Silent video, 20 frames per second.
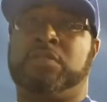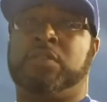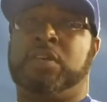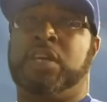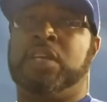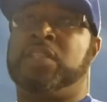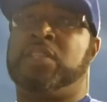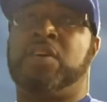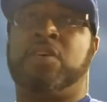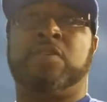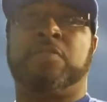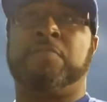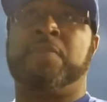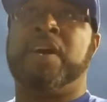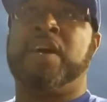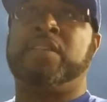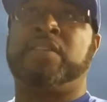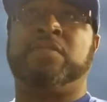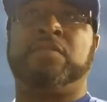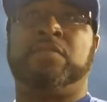and thought
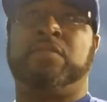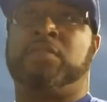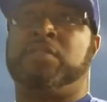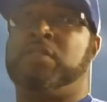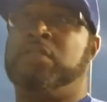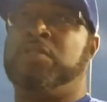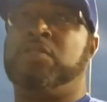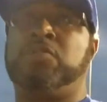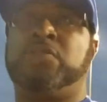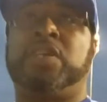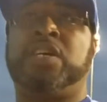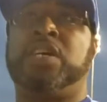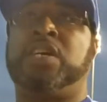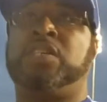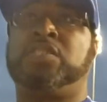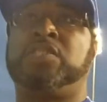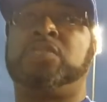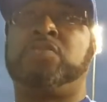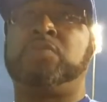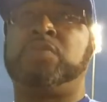about, you know, the
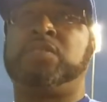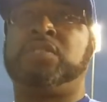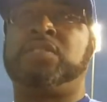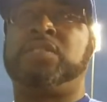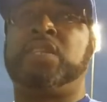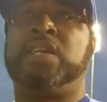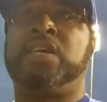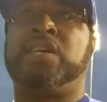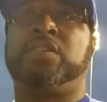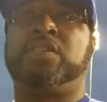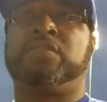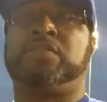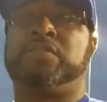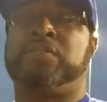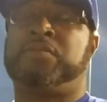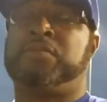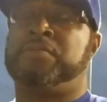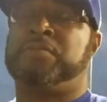consequences later, so.